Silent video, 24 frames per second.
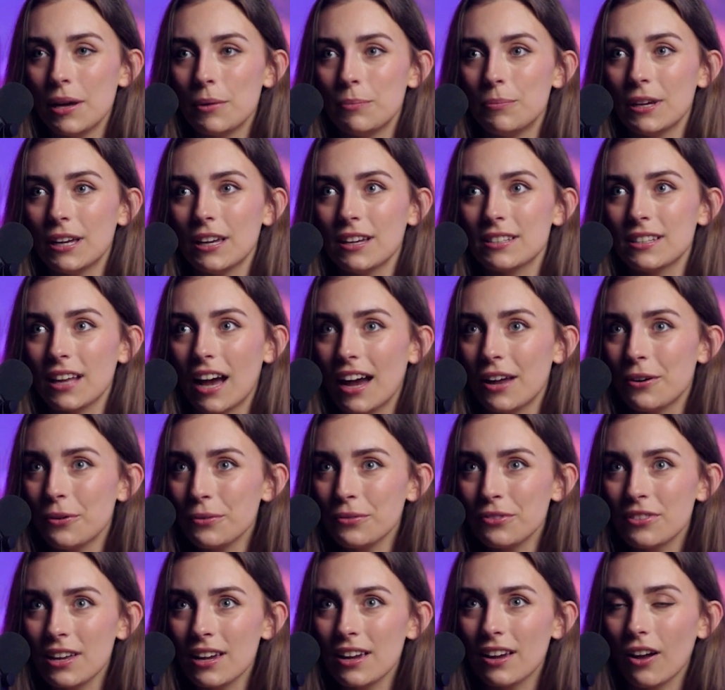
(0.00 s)
because I
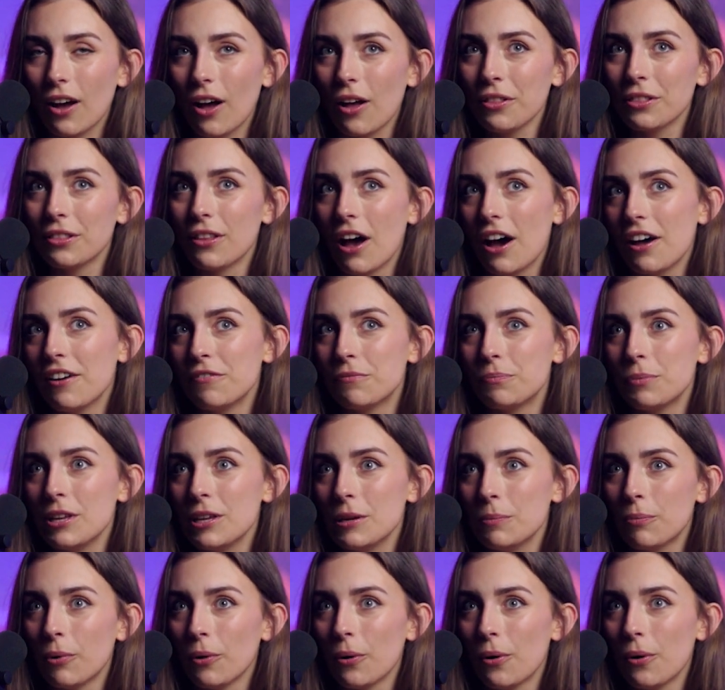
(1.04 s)
don't think a lot of
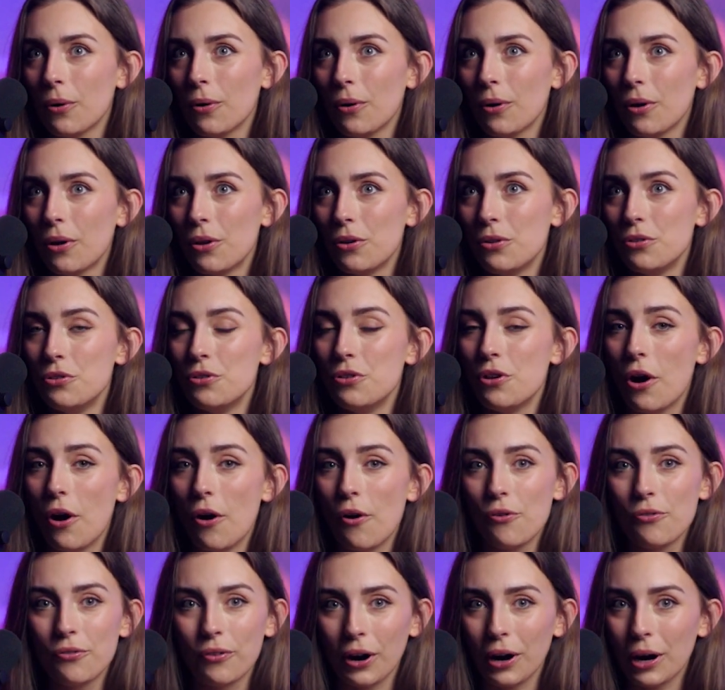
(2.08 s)
people
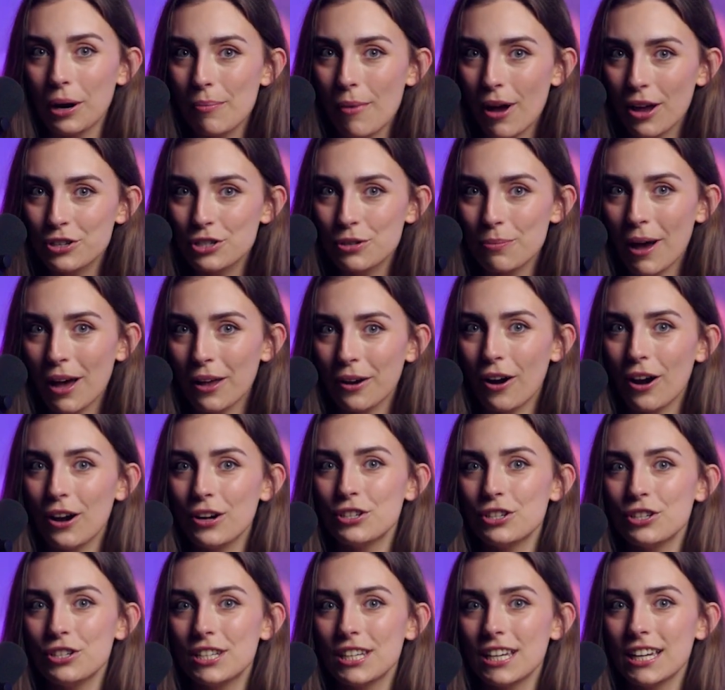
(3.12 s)
know very much about
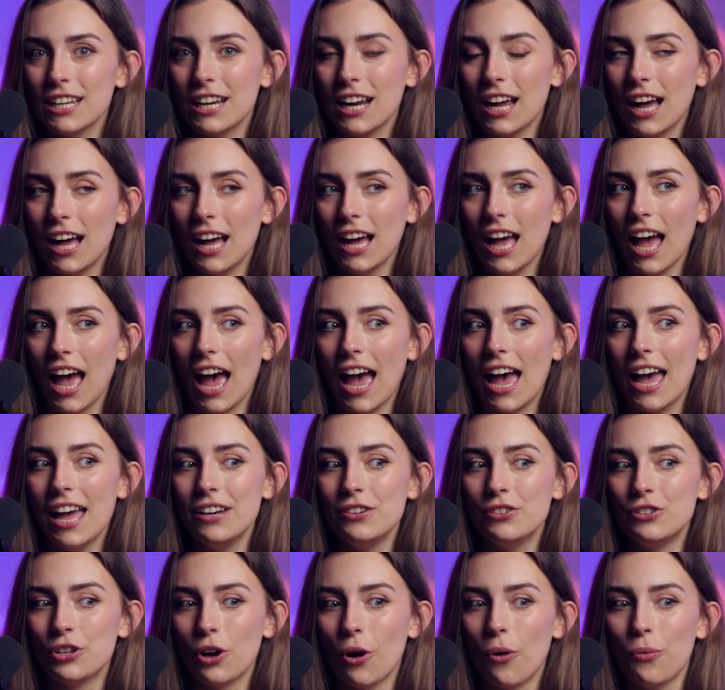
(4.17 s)
Argentina
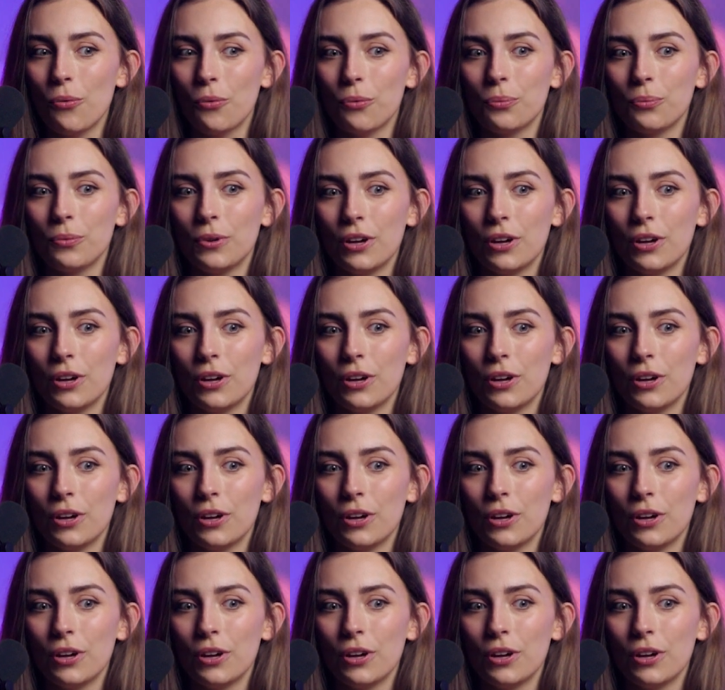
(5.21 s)
and don't